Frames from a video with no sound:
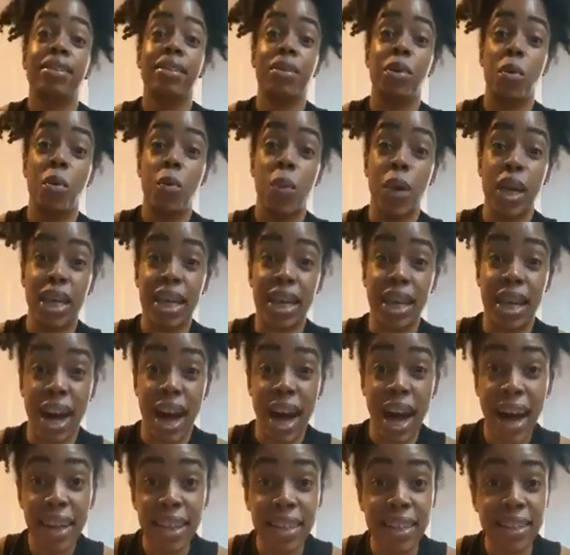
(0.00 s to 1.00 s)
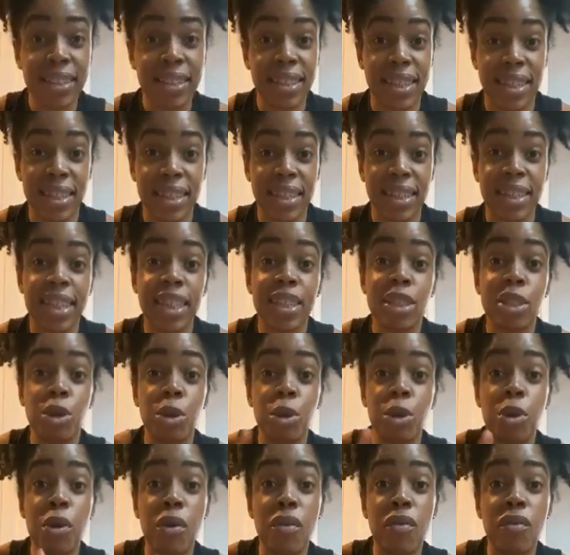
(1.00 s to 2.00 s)
The way God intended,
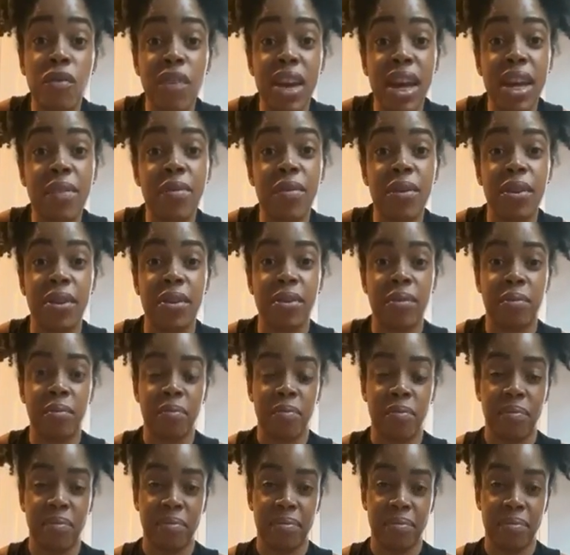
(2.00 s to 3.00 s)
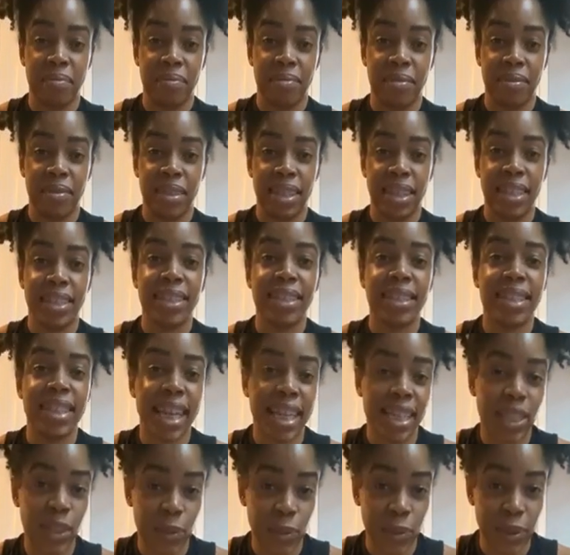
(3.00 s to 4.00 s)
to your favor
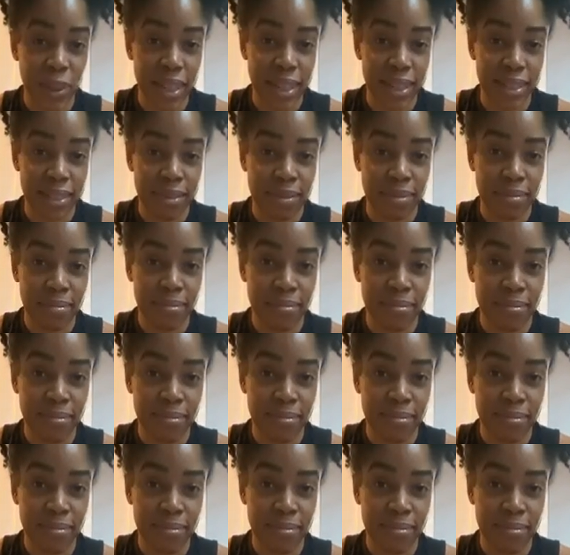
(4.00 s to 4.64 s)
sexually.